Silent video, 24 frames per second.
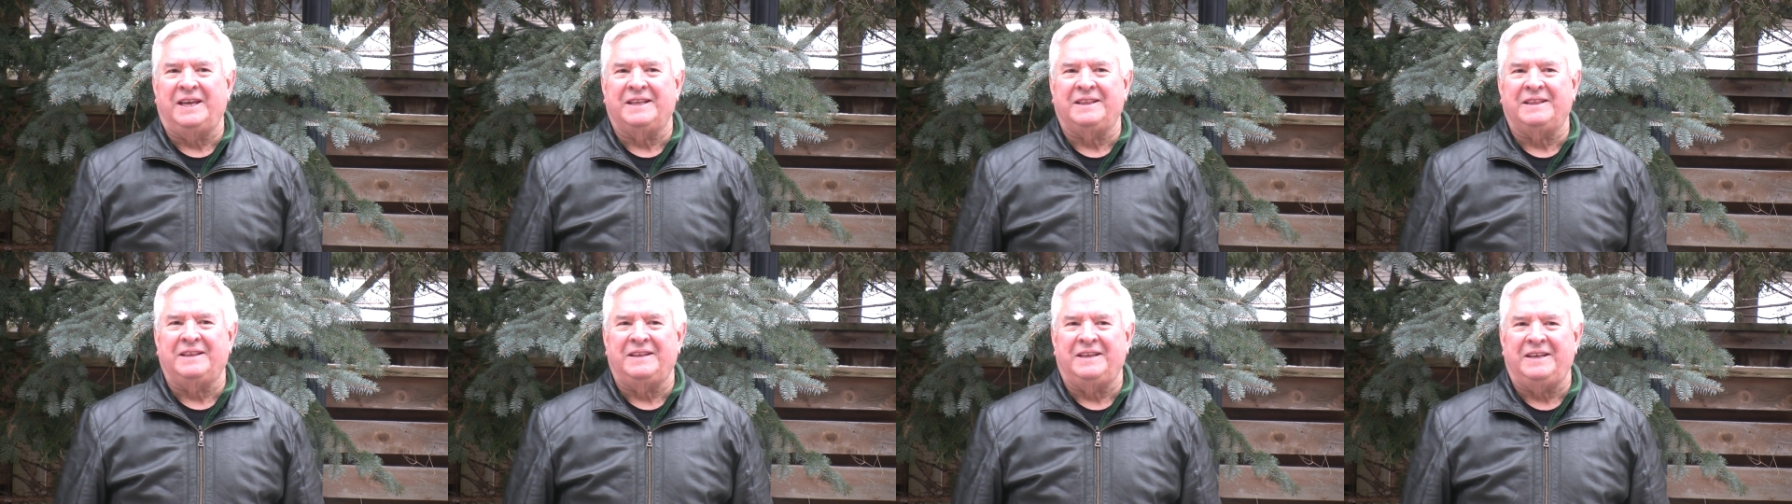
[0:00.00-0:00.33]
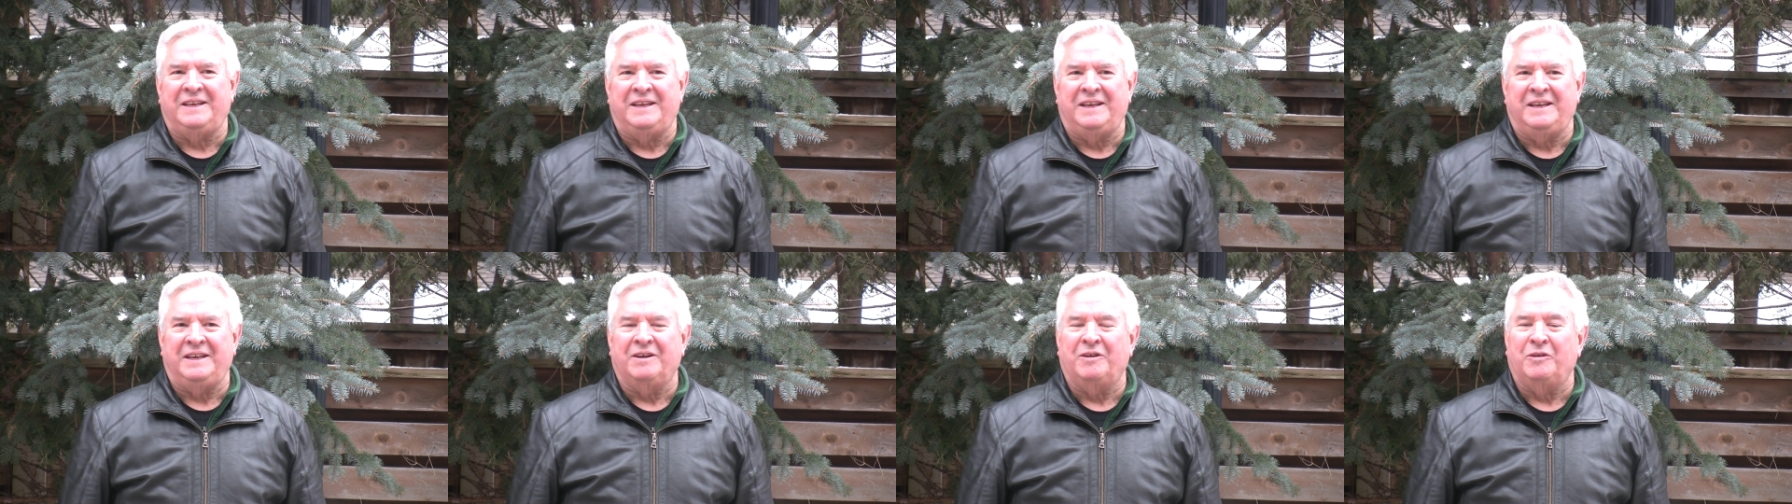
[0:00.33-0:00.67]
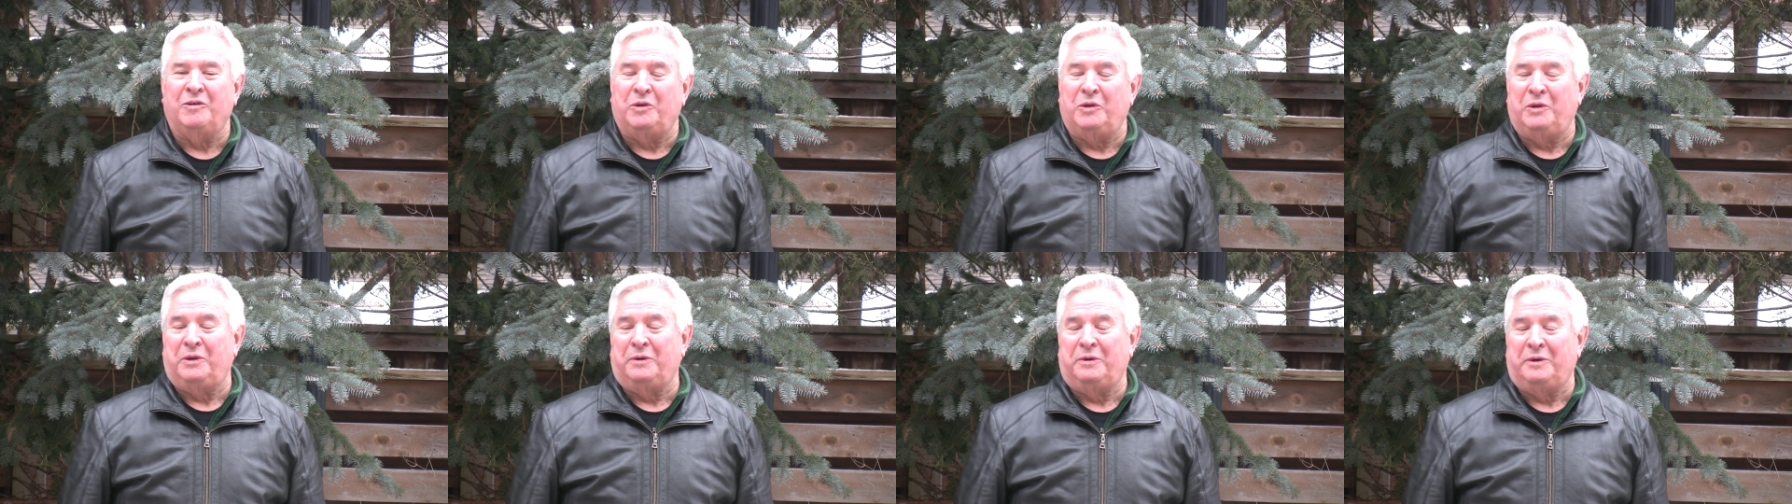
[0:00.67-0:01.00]
get the
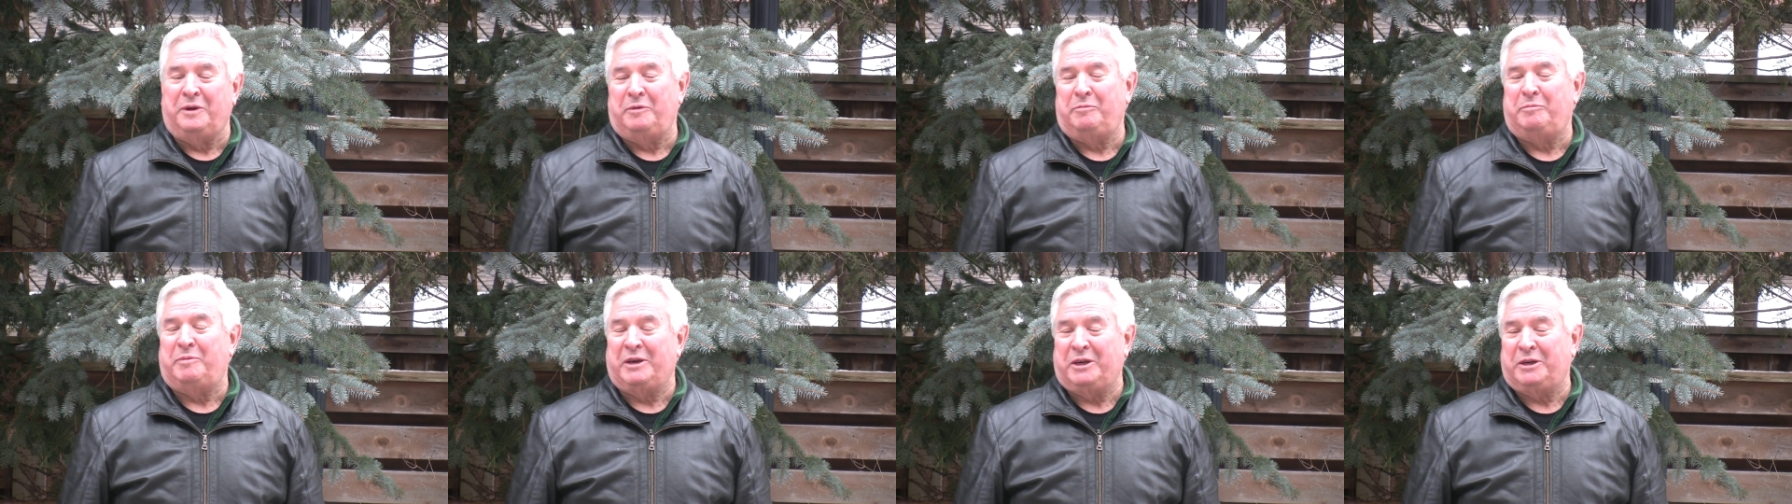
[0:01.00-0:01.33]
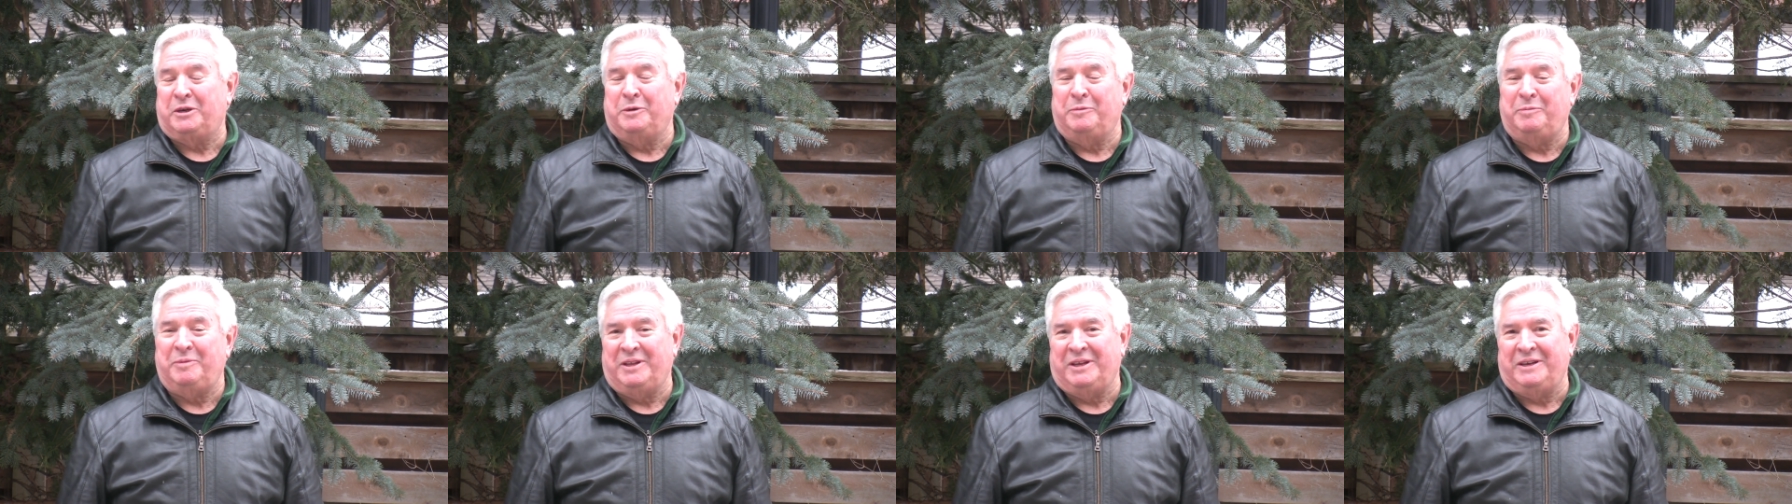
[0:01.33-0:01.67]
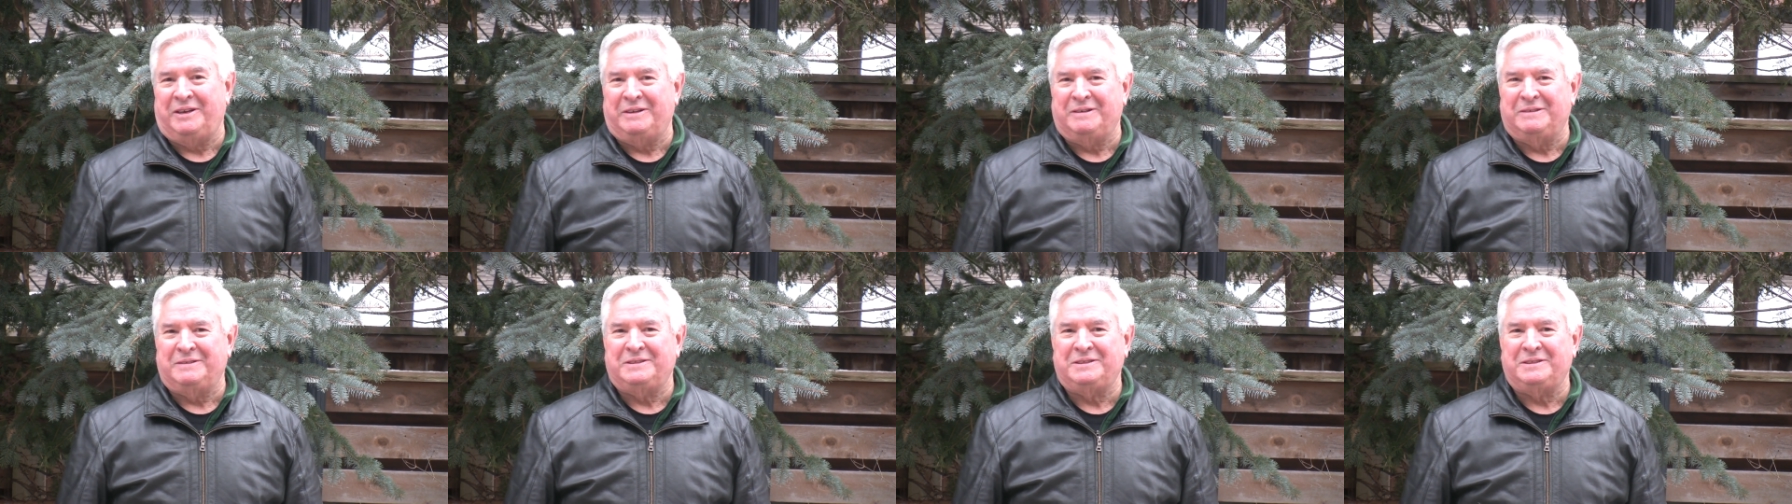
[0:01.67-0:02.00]
older and better
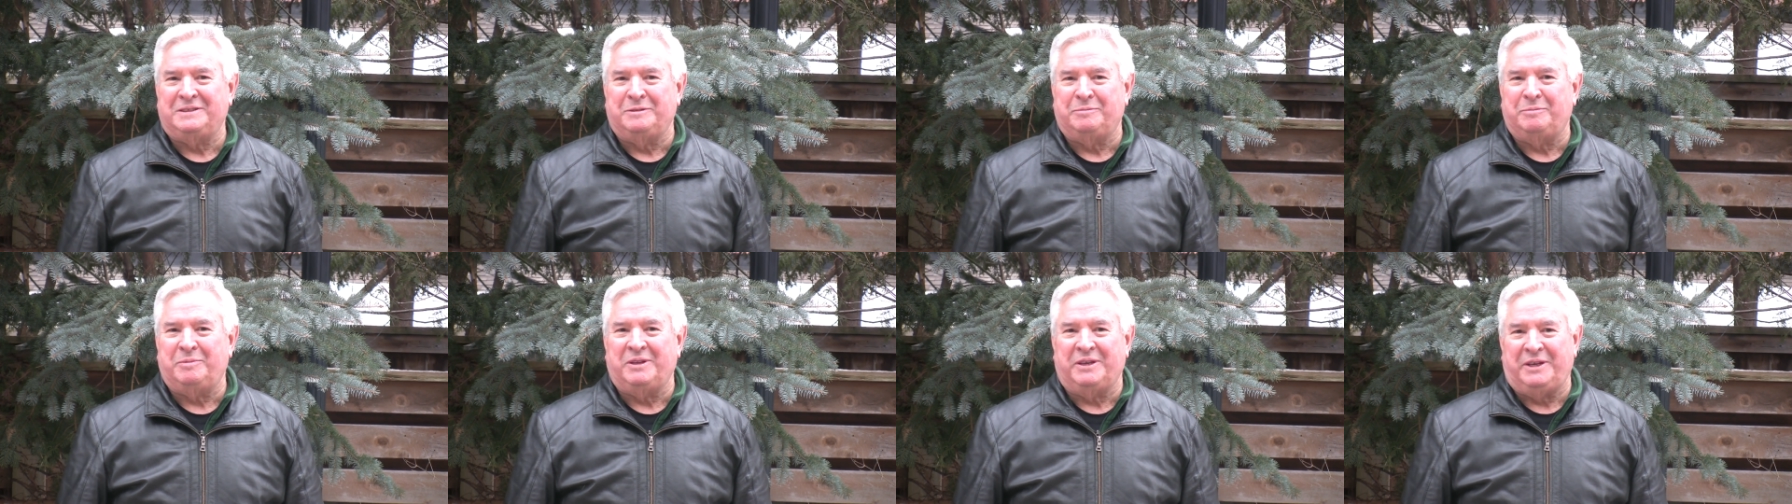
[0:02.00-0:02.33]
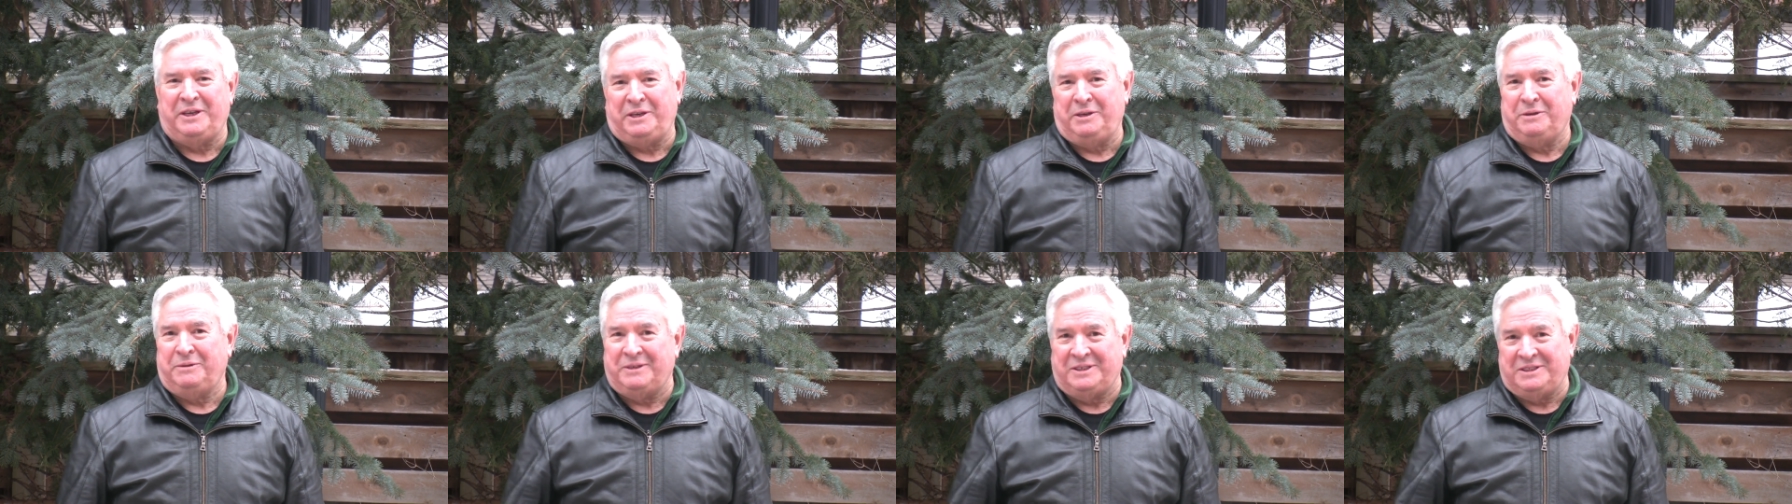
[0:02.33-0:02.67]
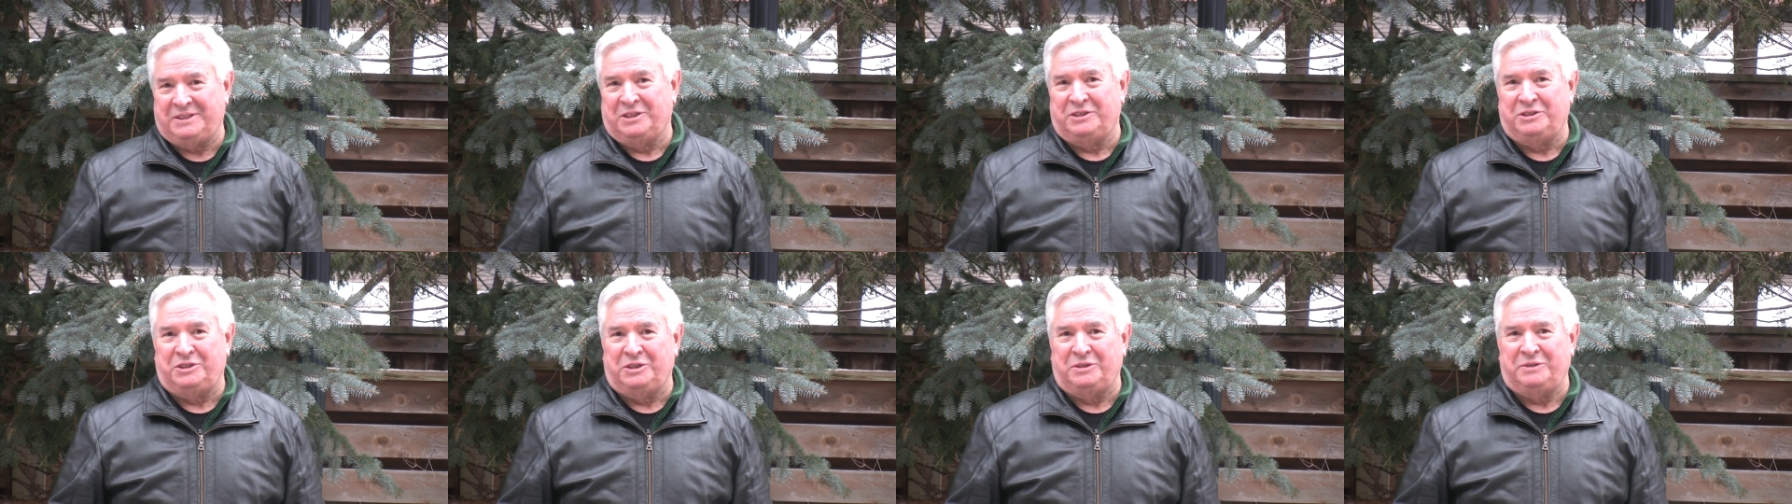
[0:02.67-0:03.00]
players to play you
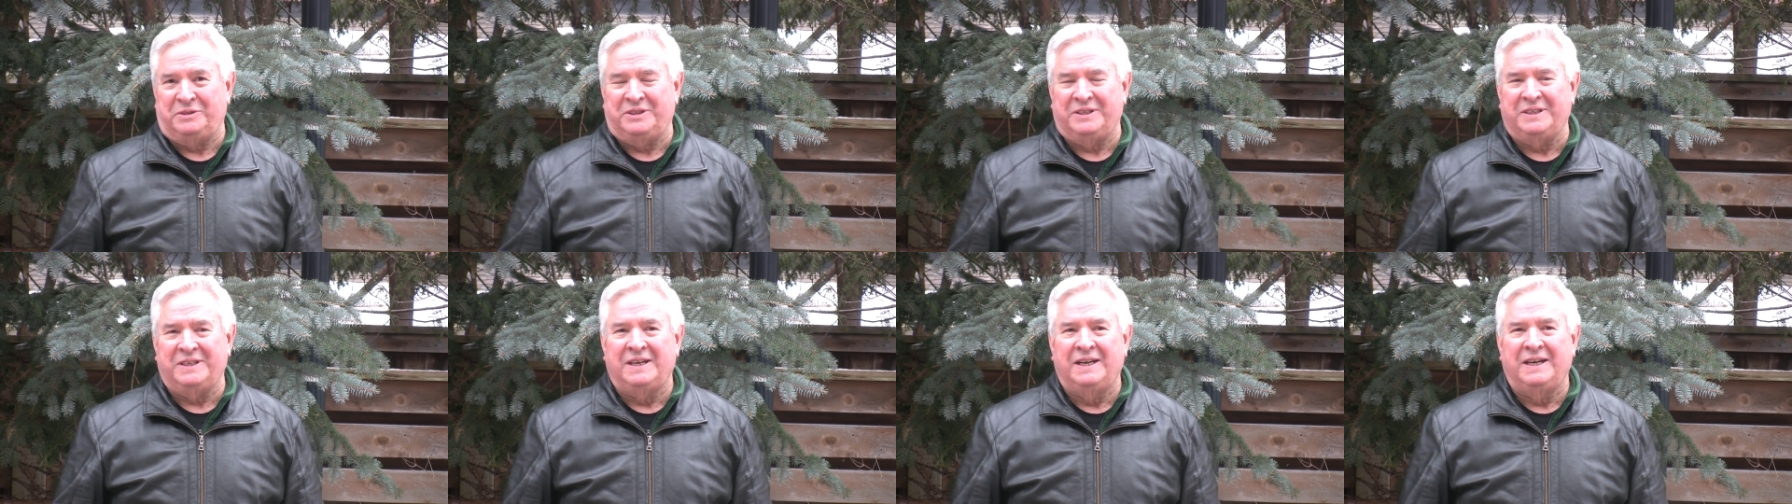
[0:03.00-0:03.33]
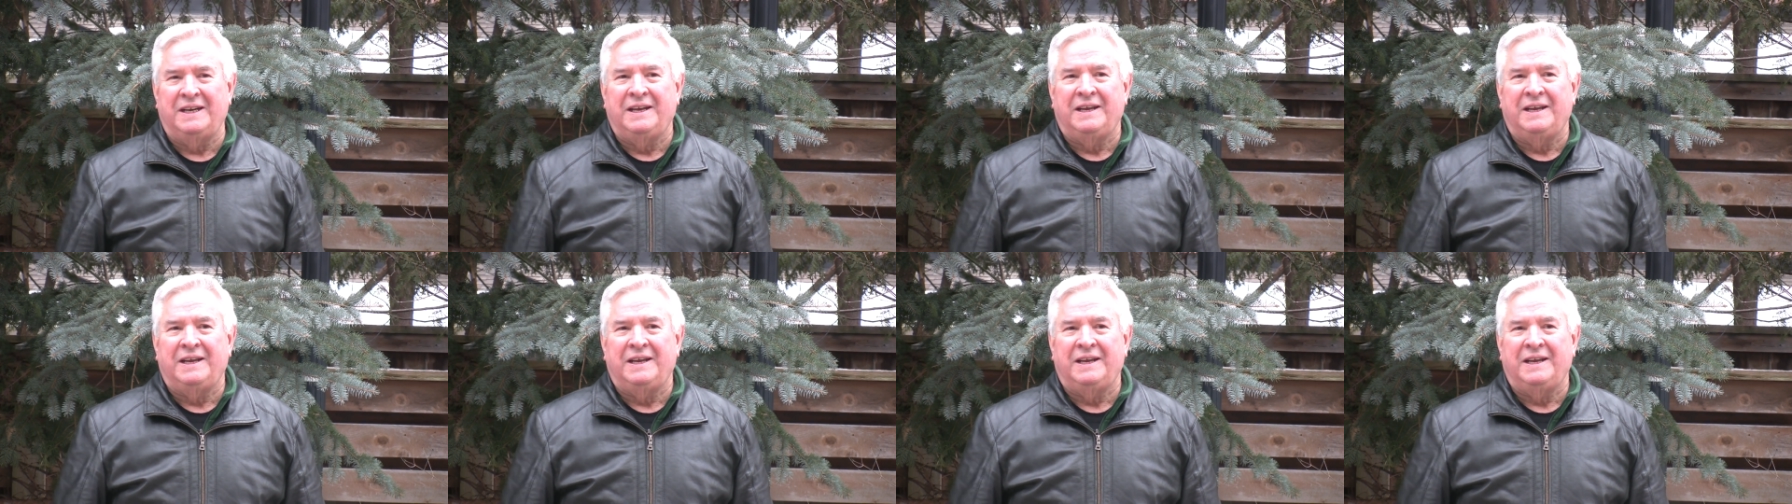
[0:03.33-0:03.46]
as a junior.